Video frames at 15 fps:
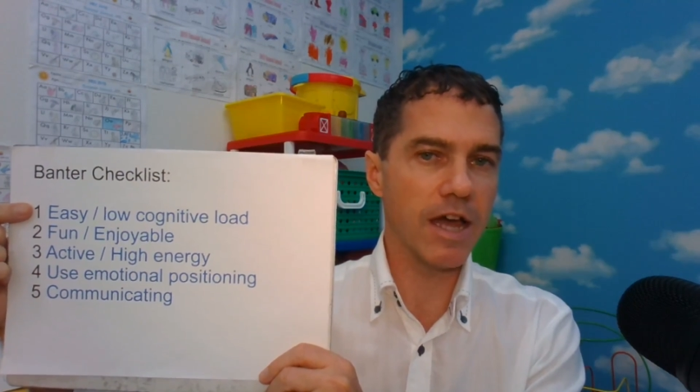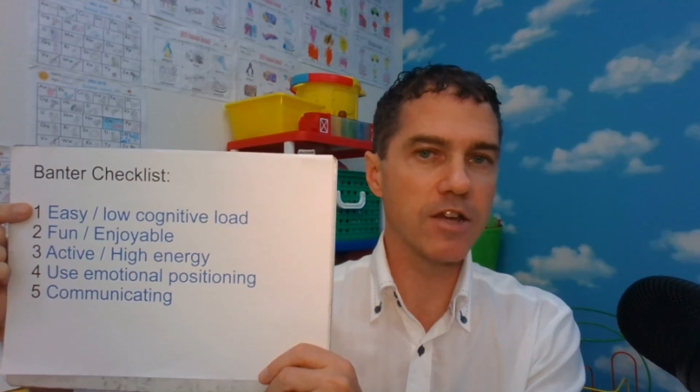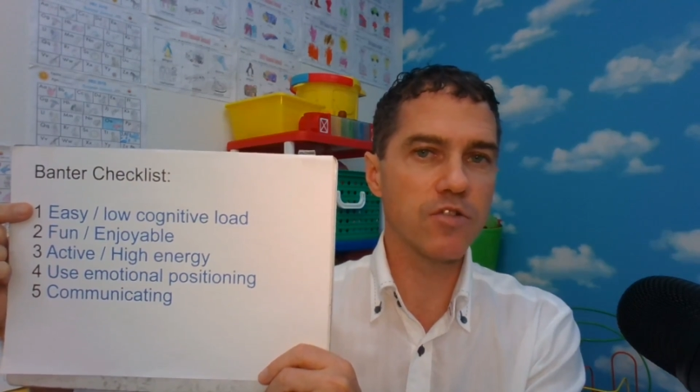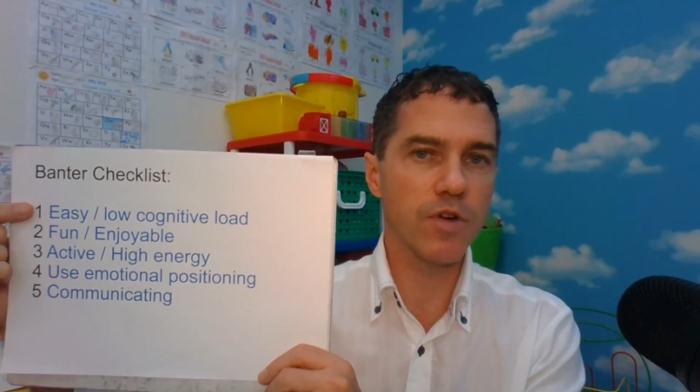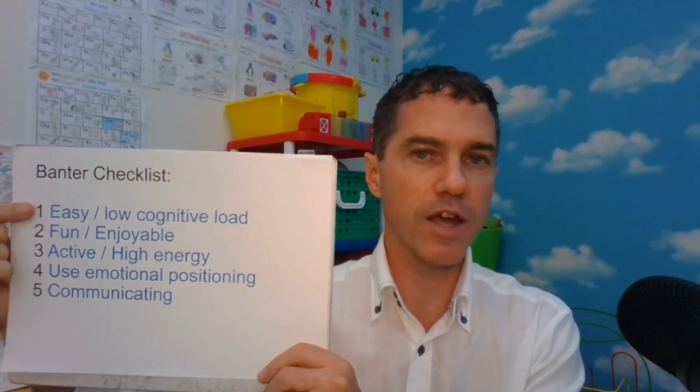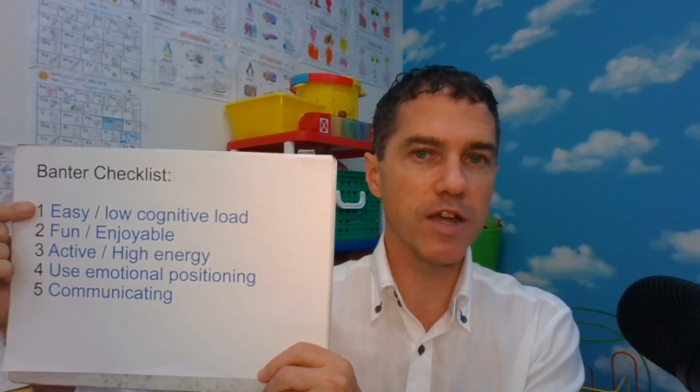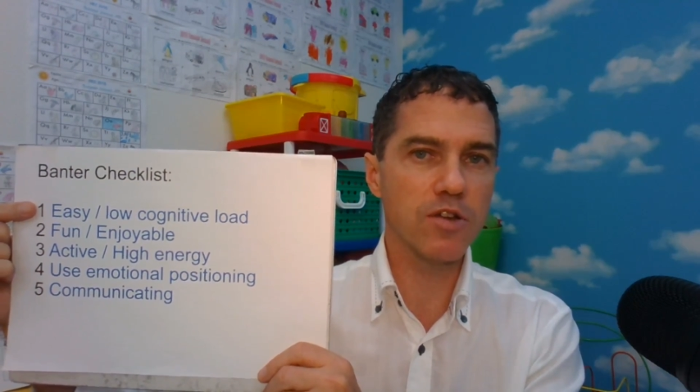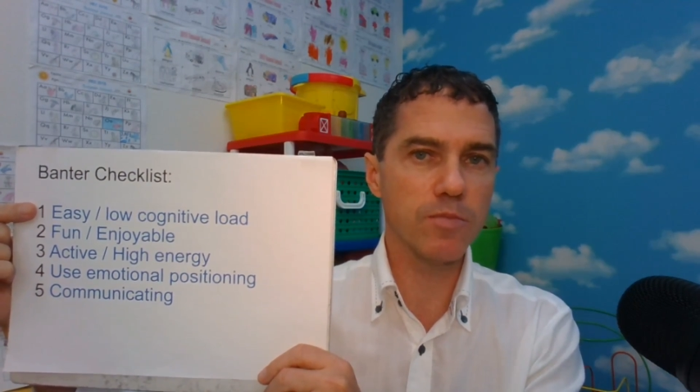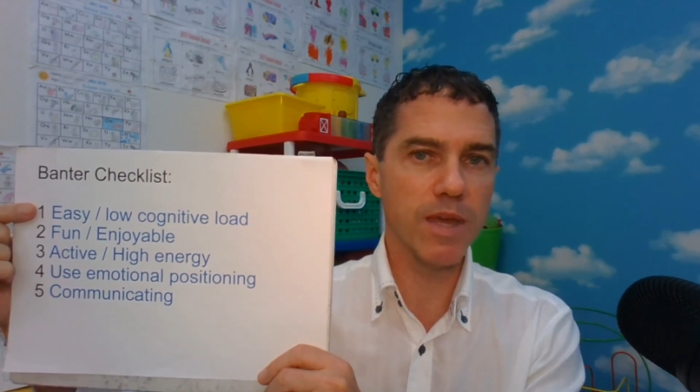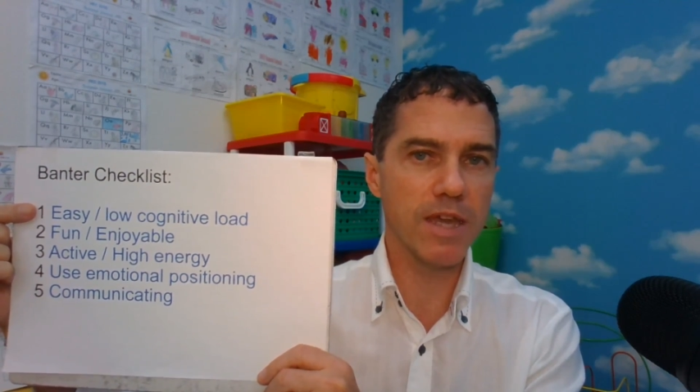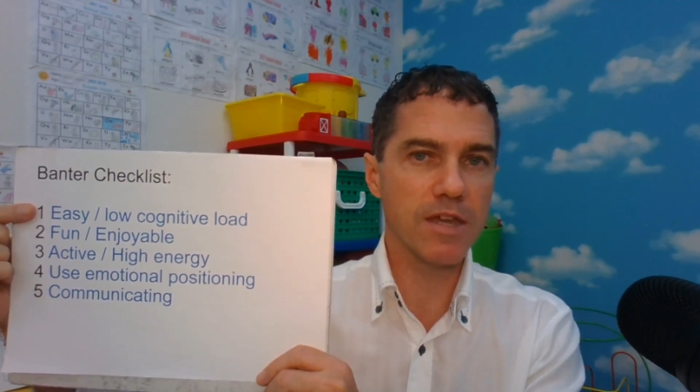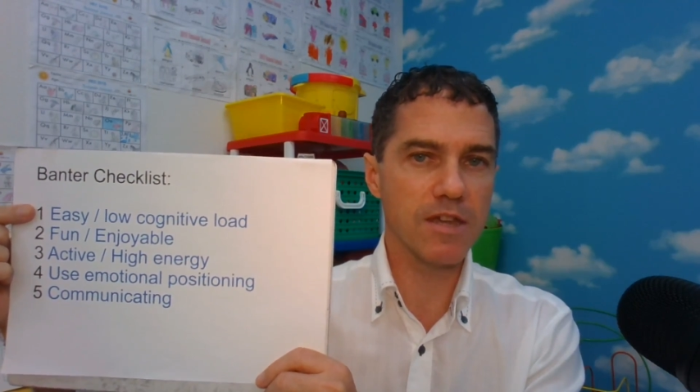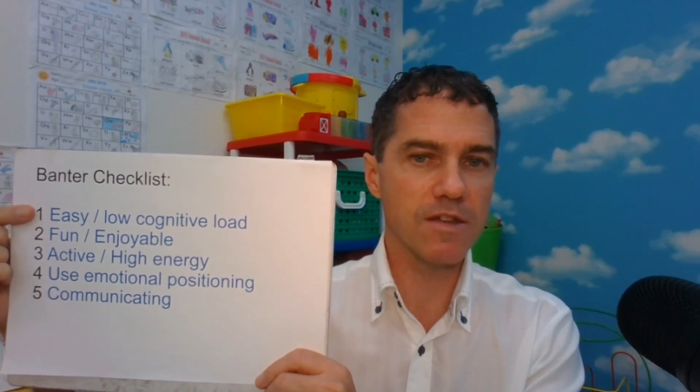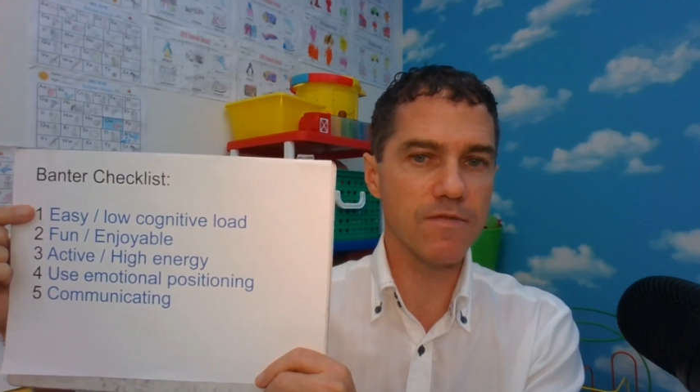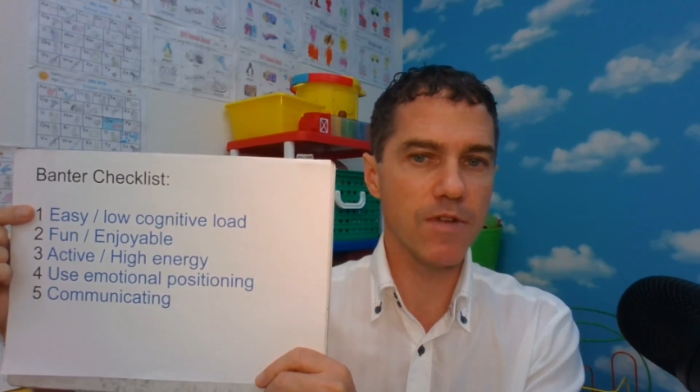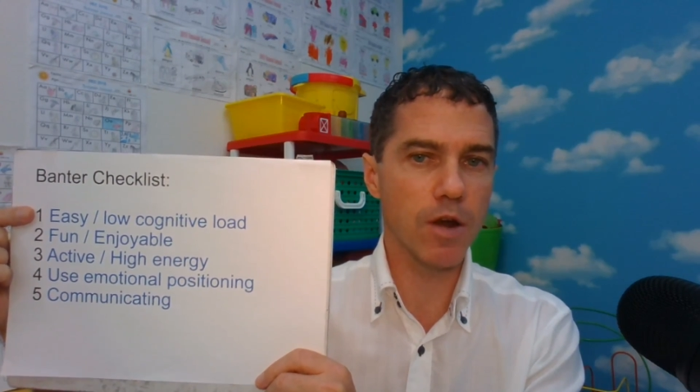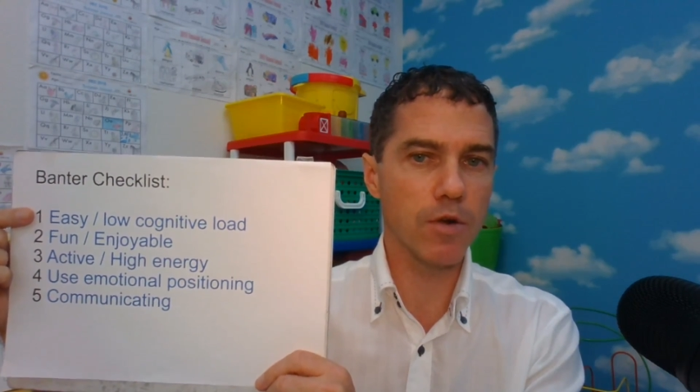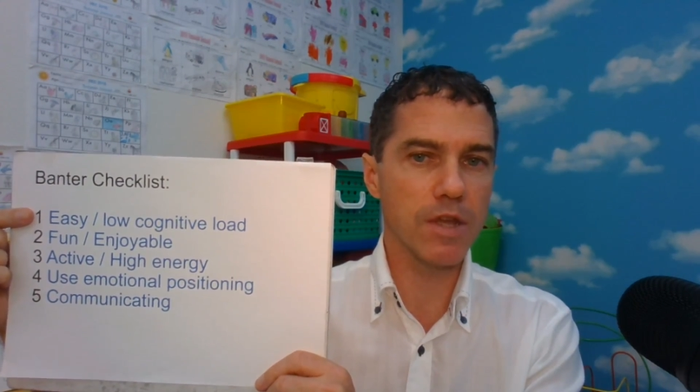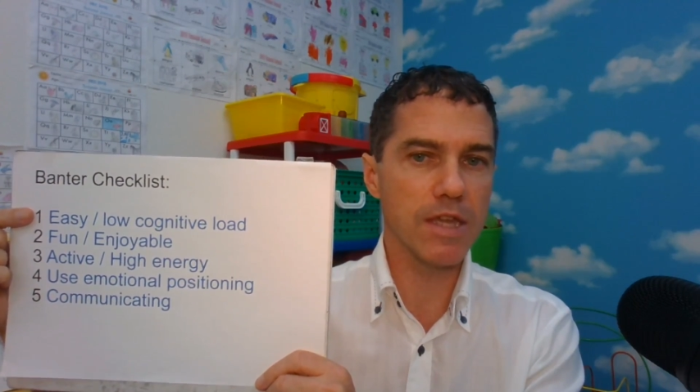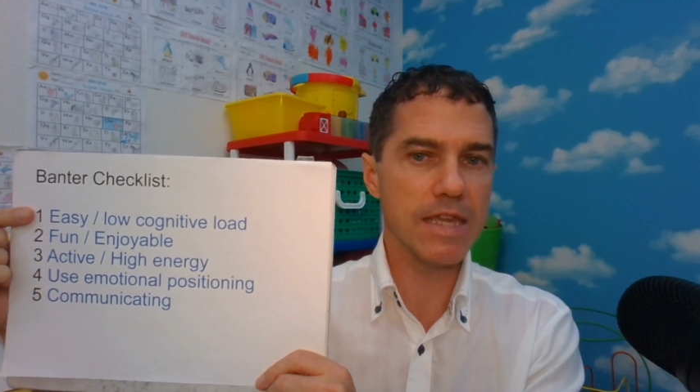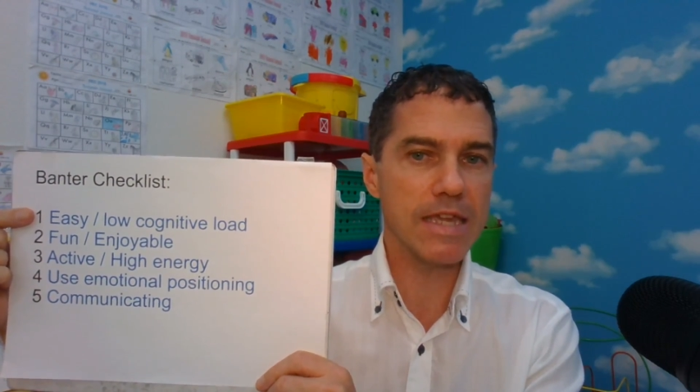I try to make it very